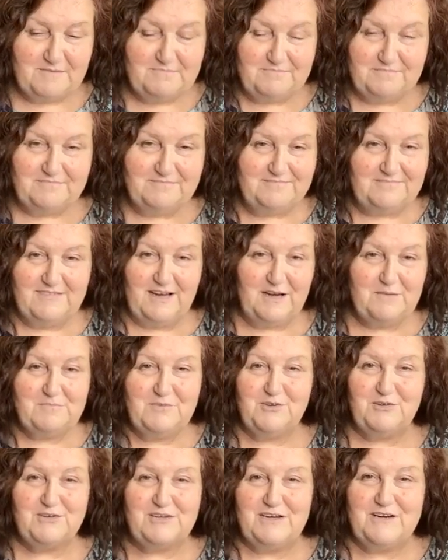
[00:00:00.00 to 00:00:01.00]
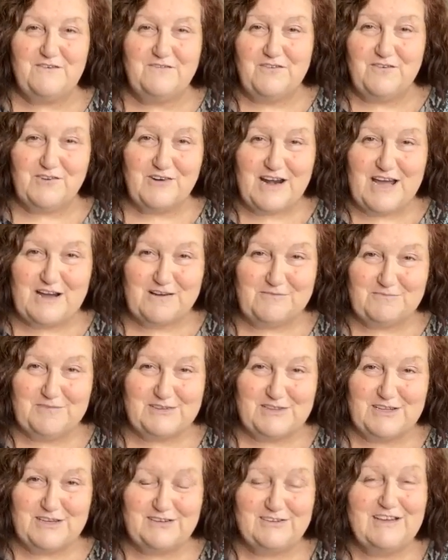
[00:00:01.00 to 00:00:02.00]
I'm not going to fall
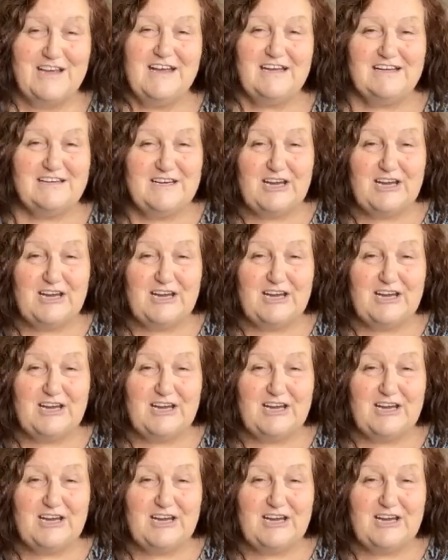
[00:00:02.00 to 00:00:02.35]
out with you.